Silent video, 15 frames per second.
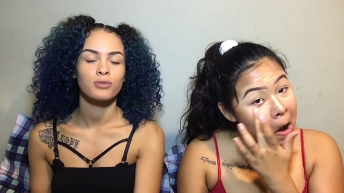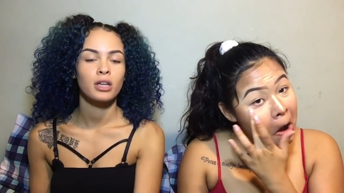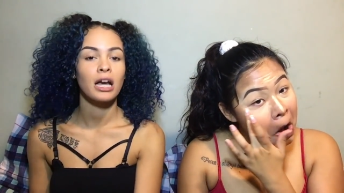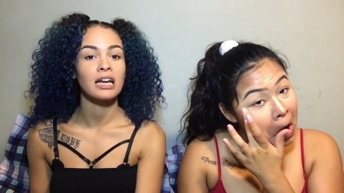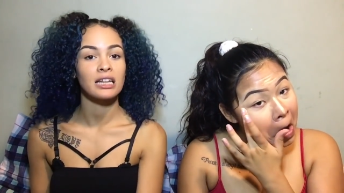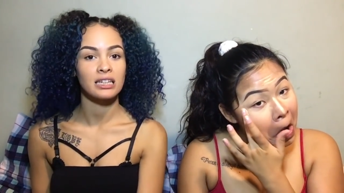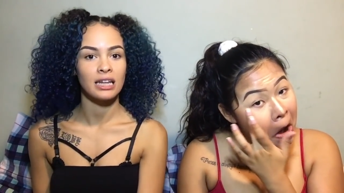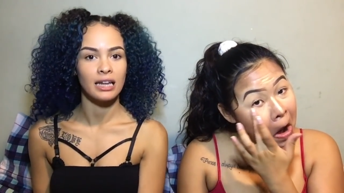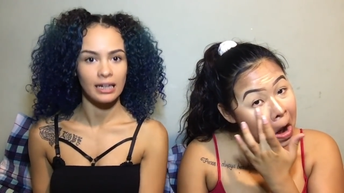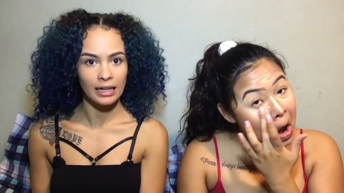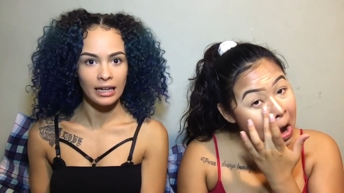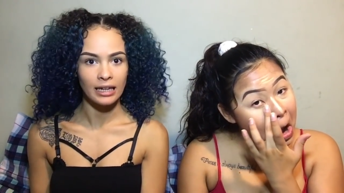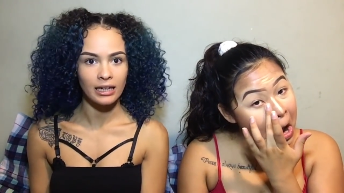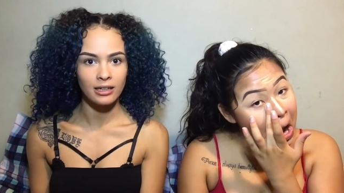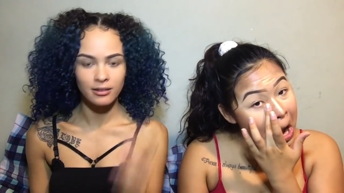Speaker 1: Gotta get that
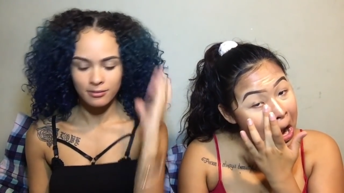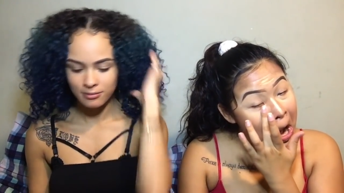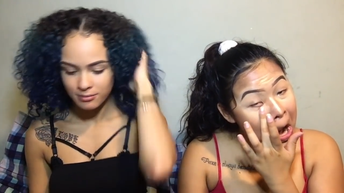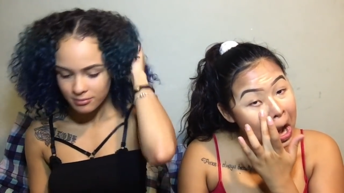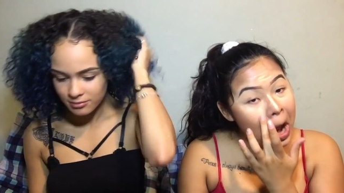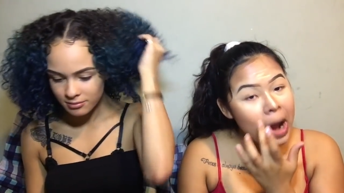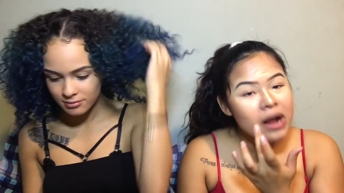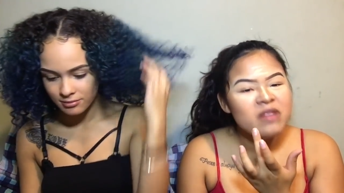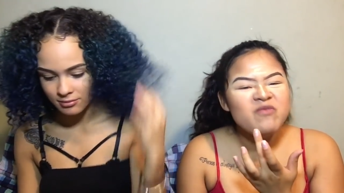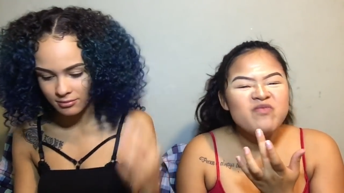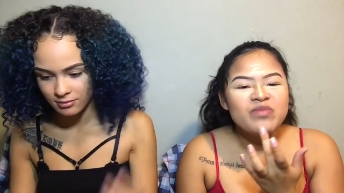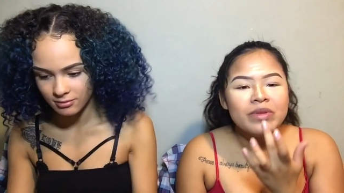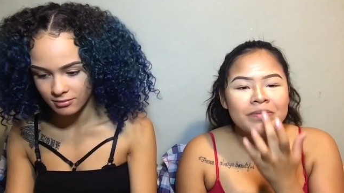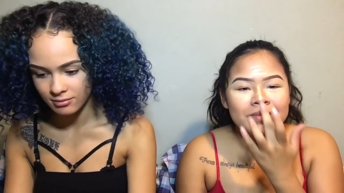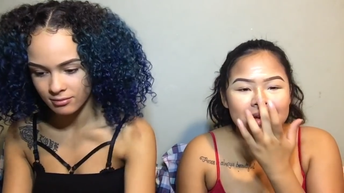neck.
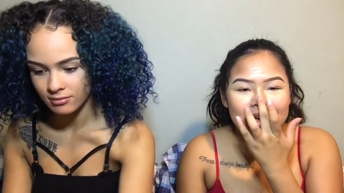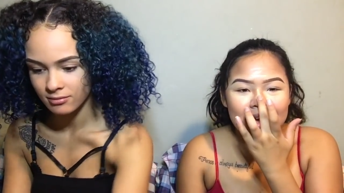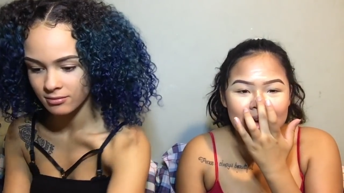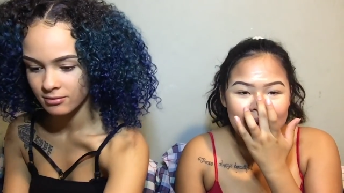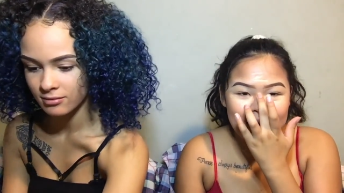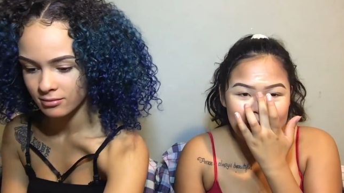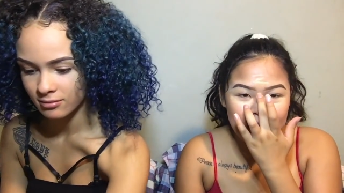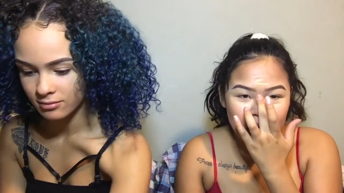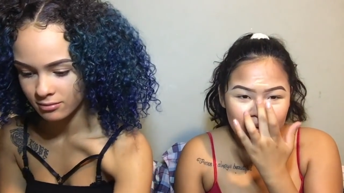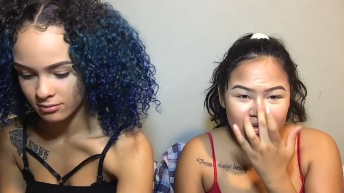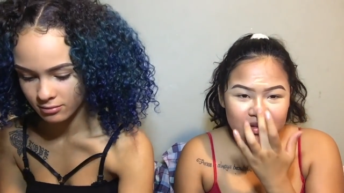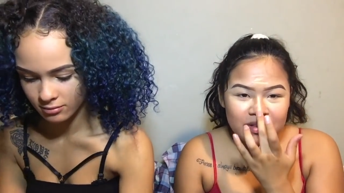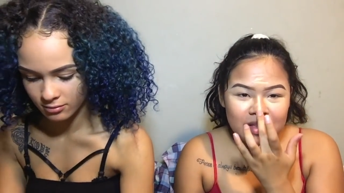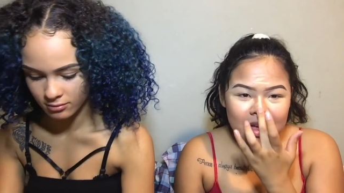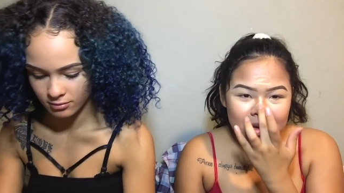
Speaker 2: But yeah, I got
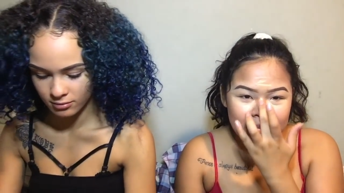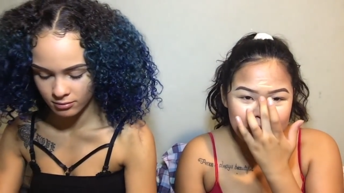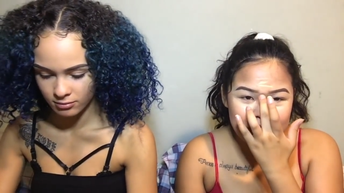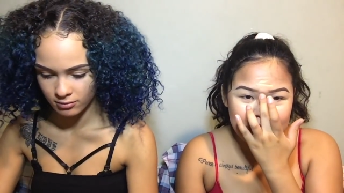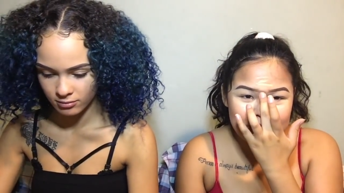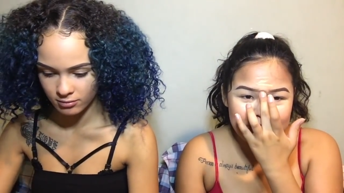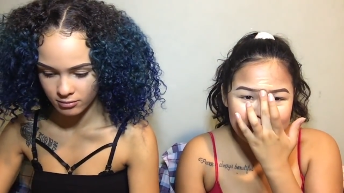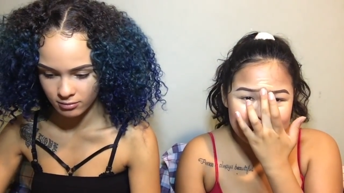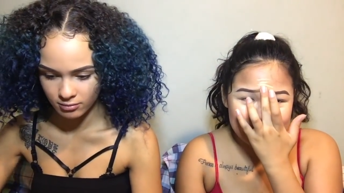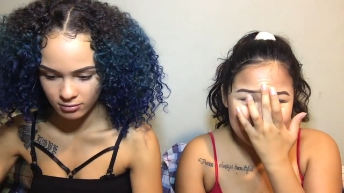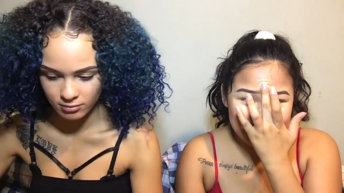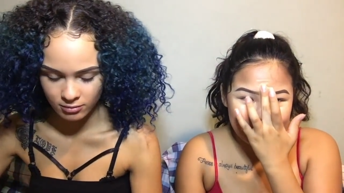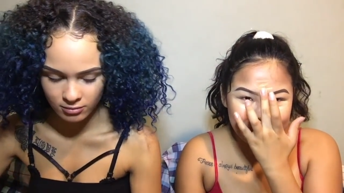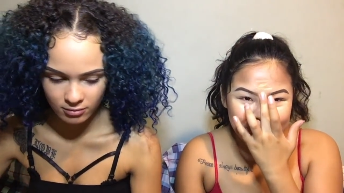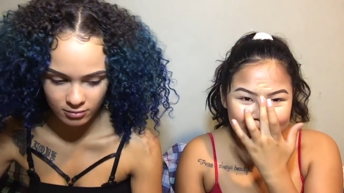over that because
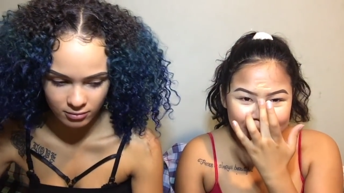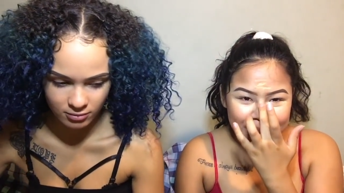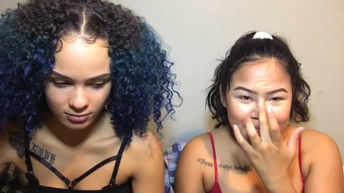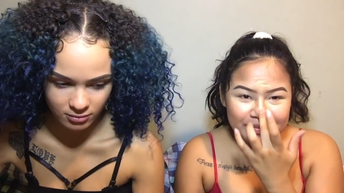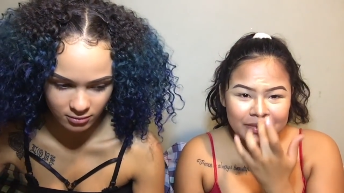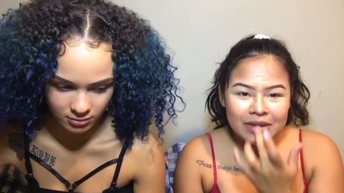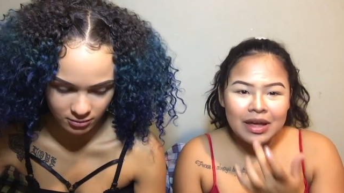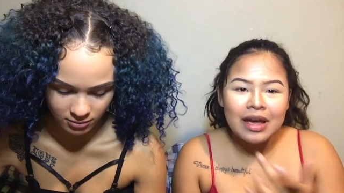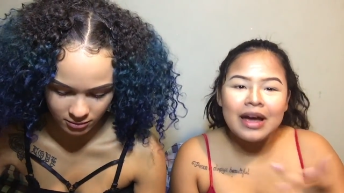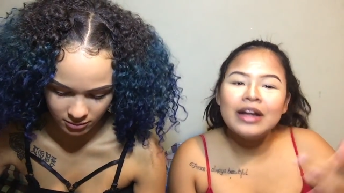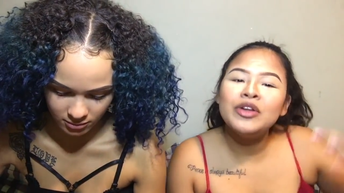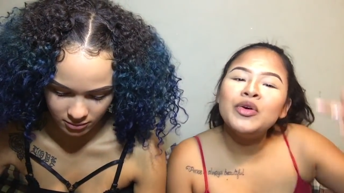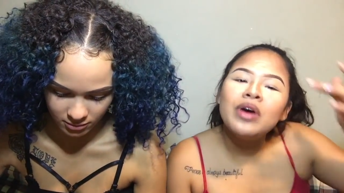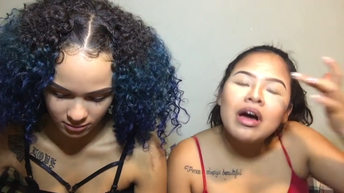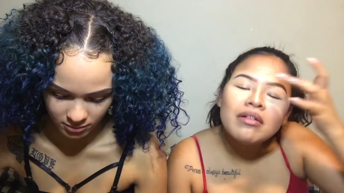I
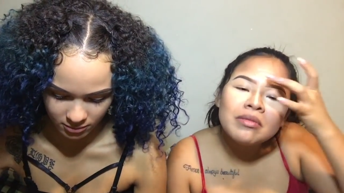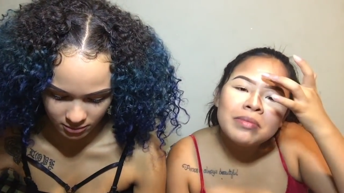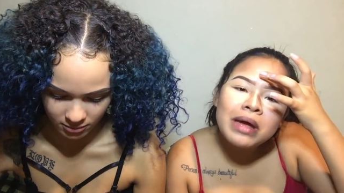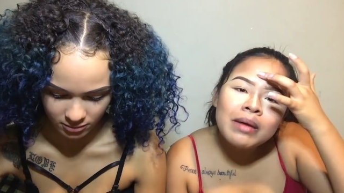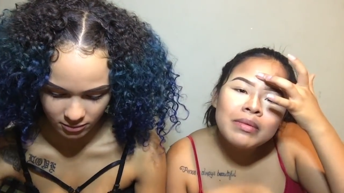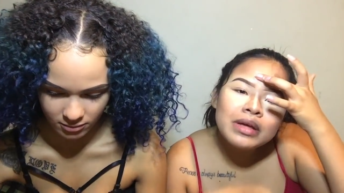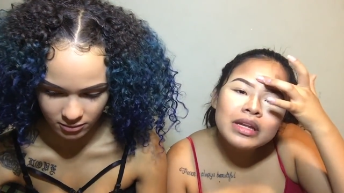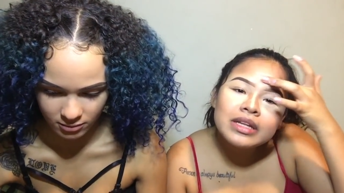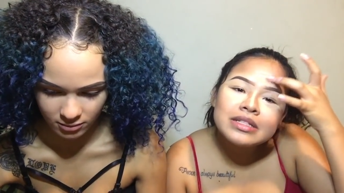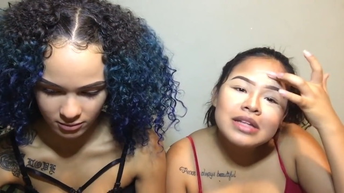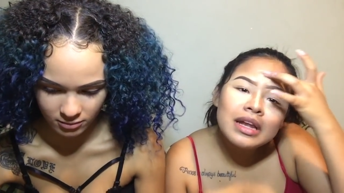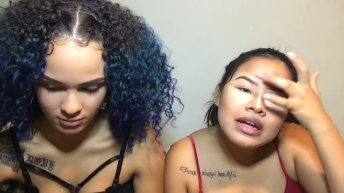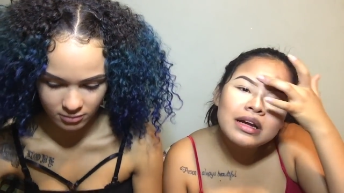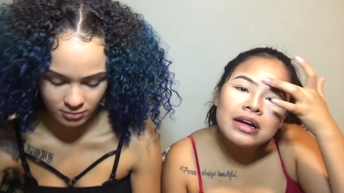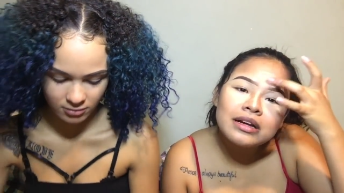do have a baby. It's not
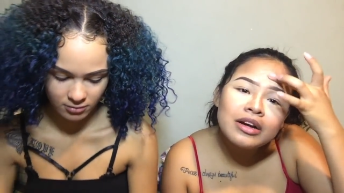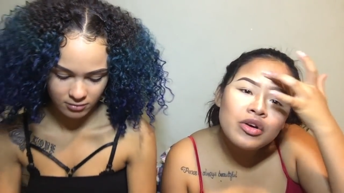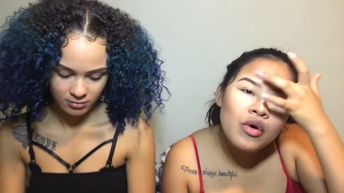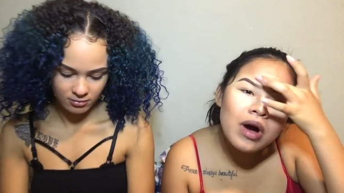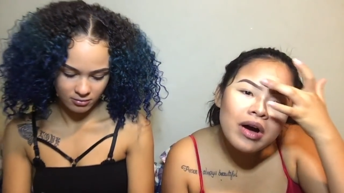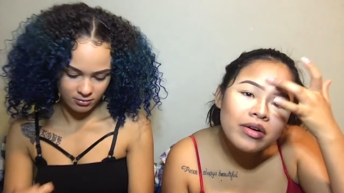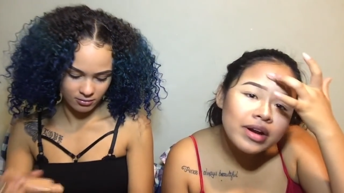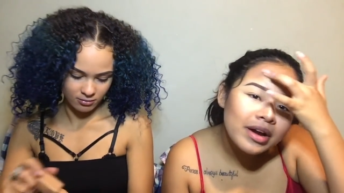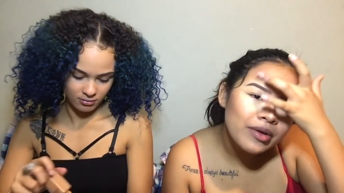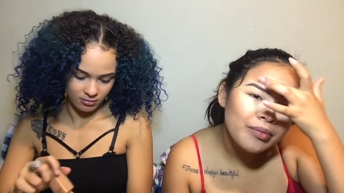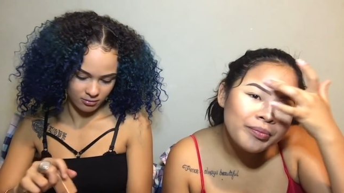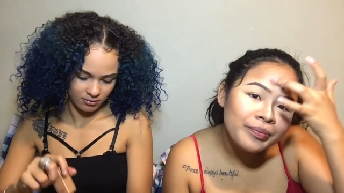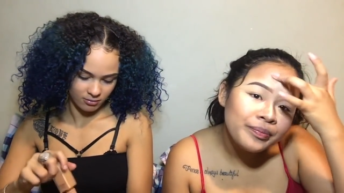like I could go out now.